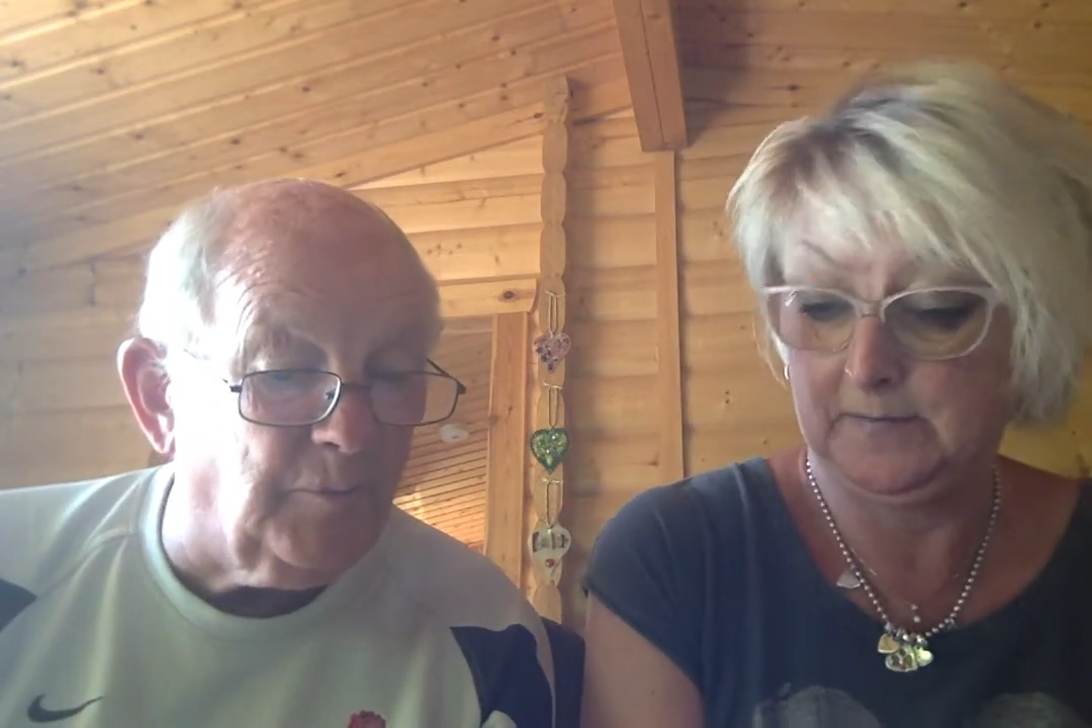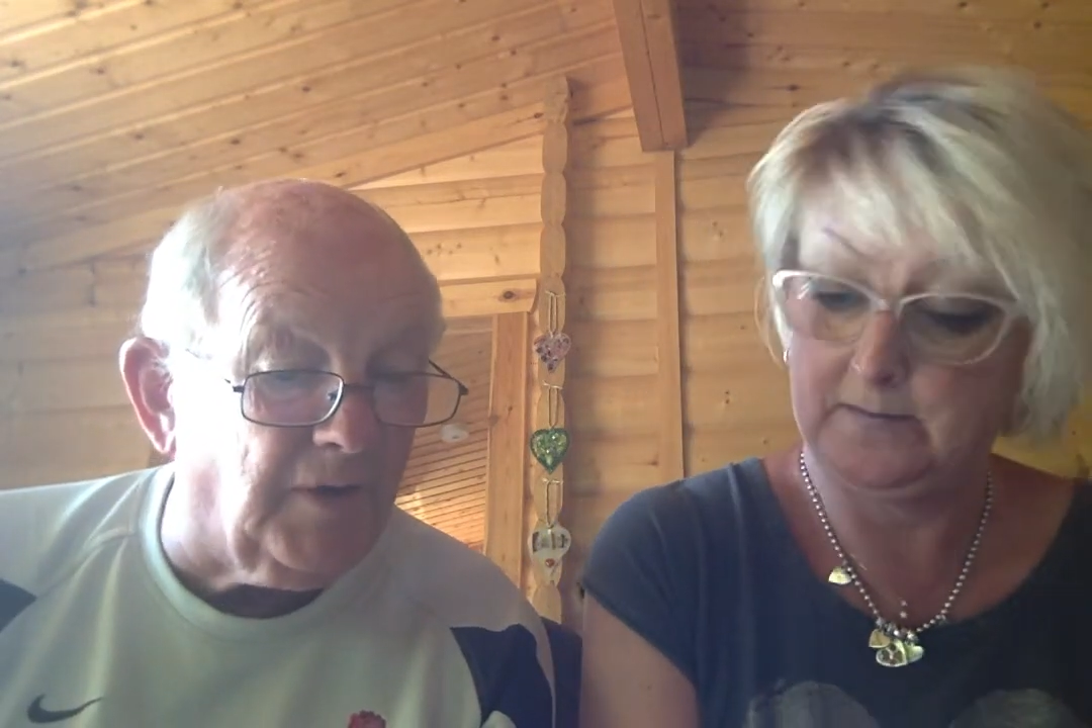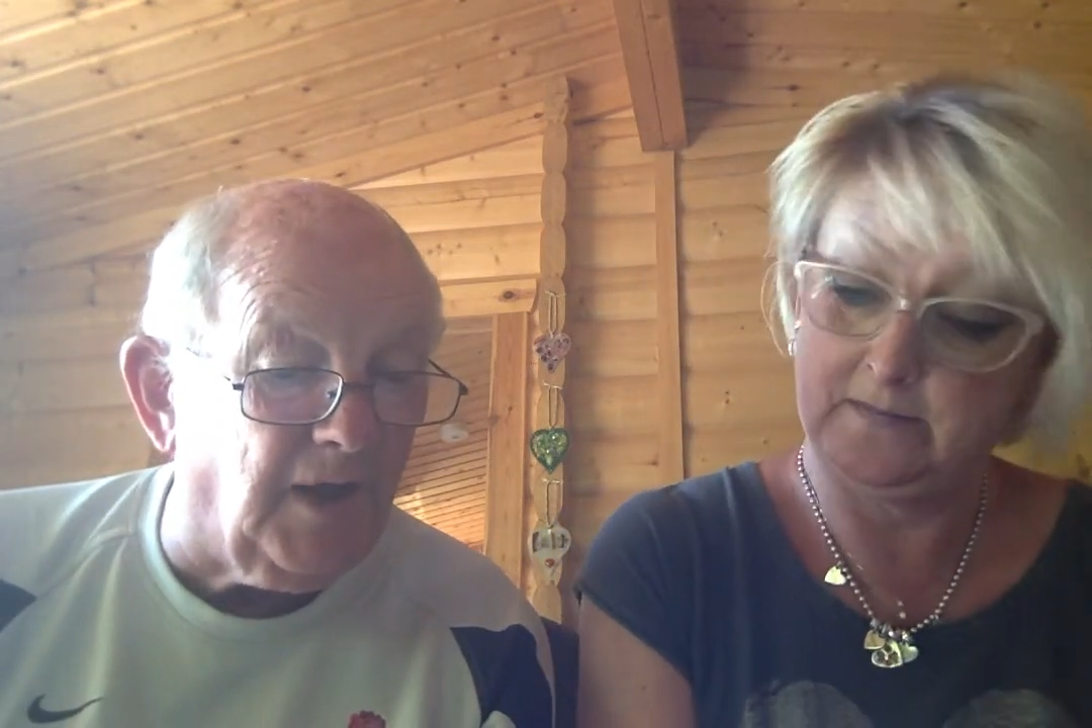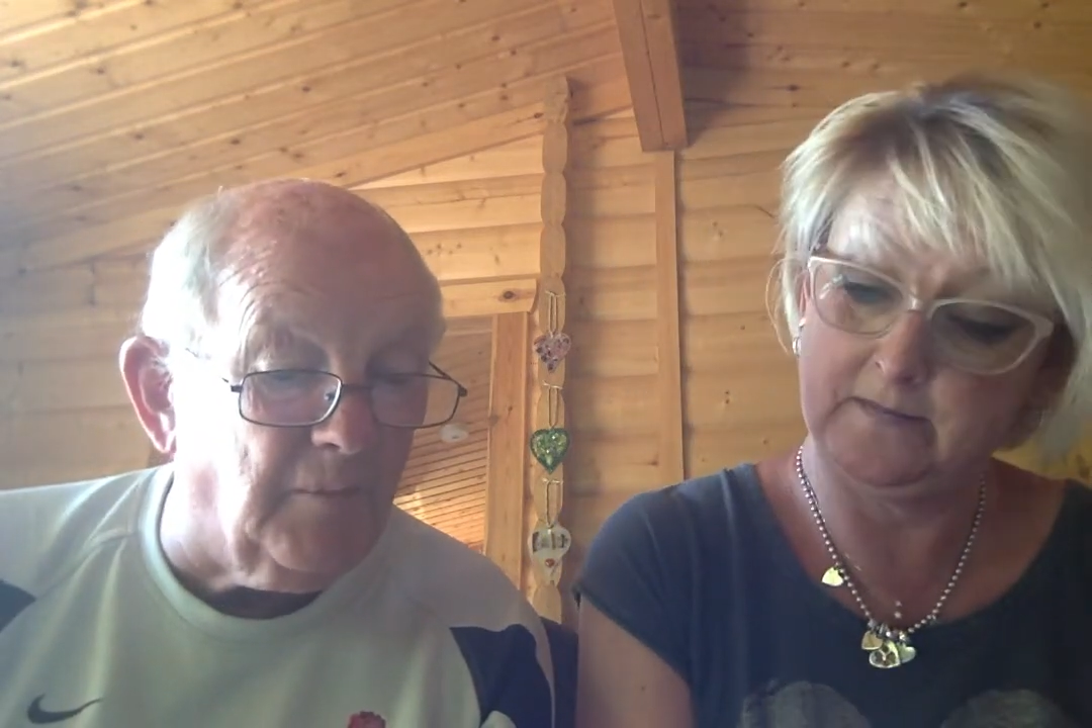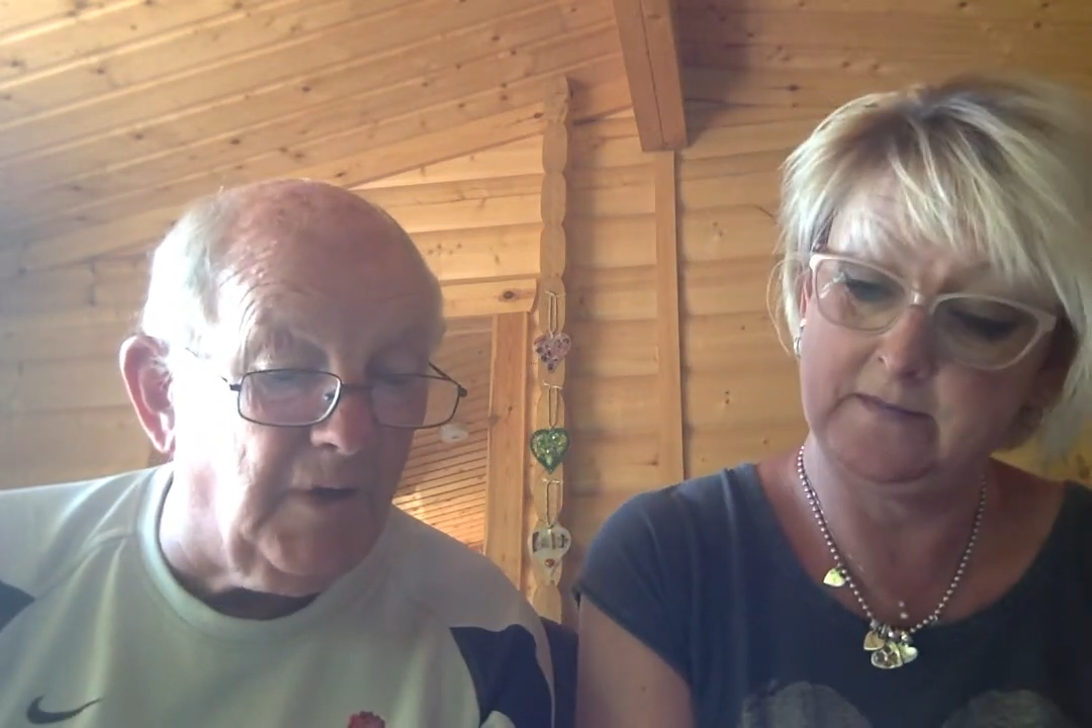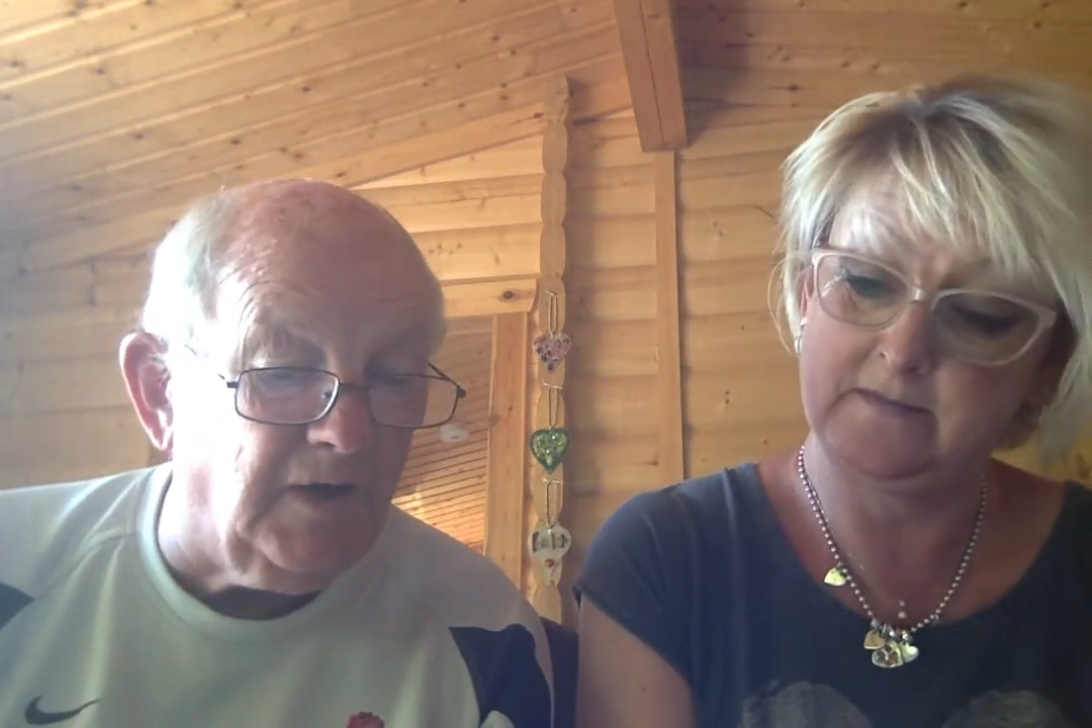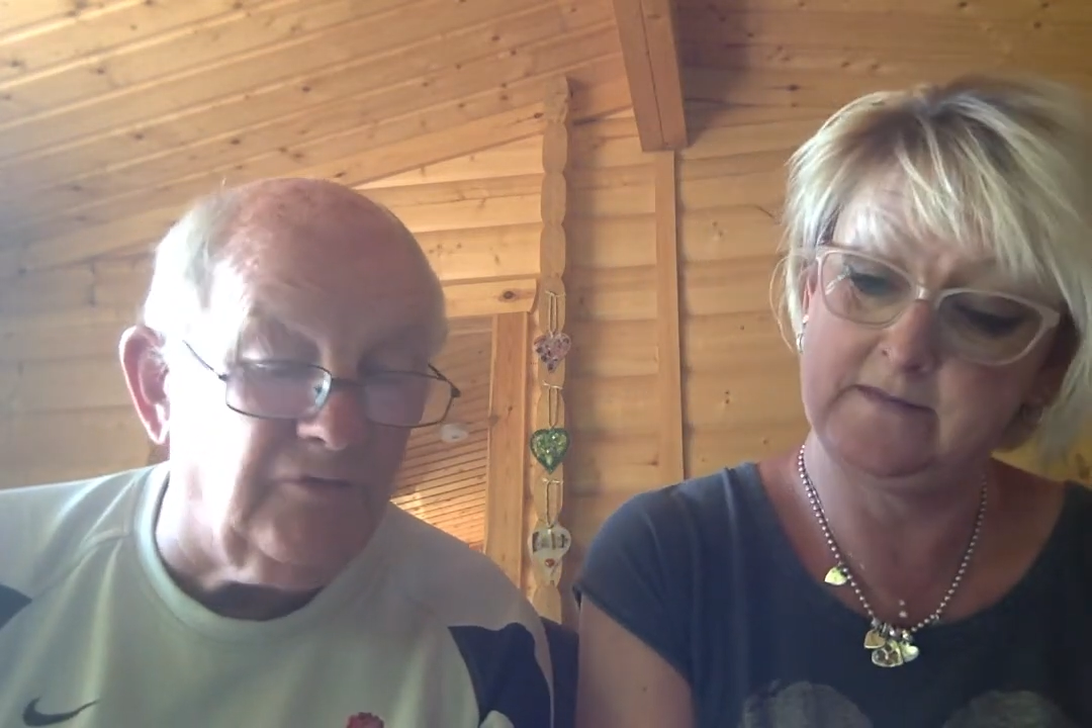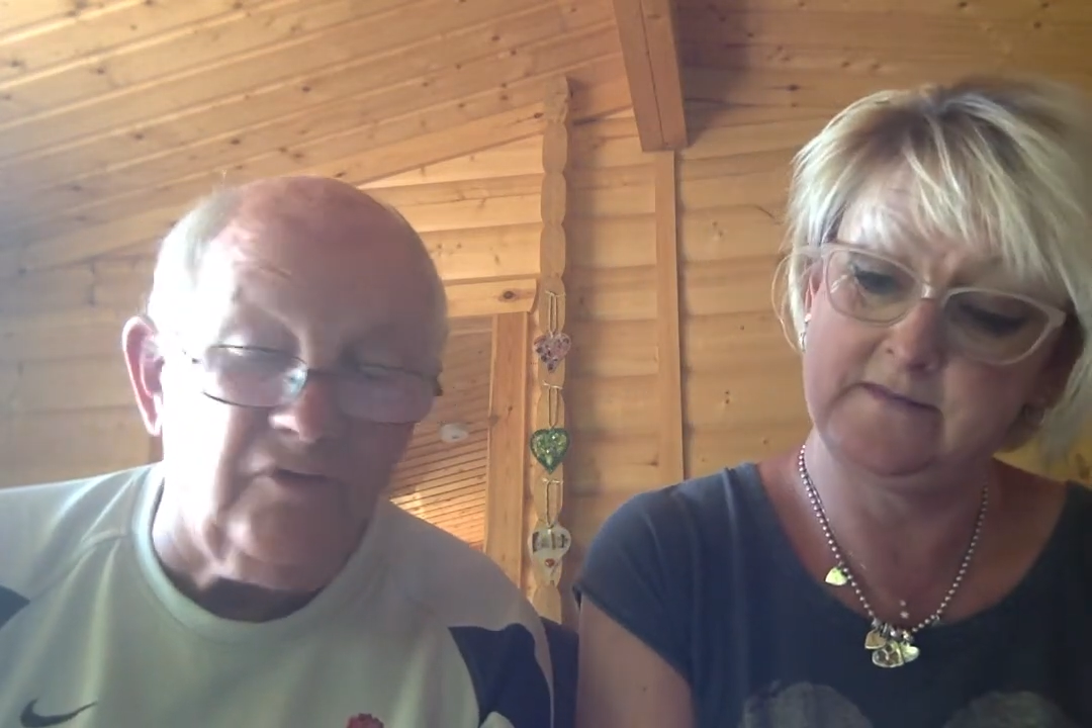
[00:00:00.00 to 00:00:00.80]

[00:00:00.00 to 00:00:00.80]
but I might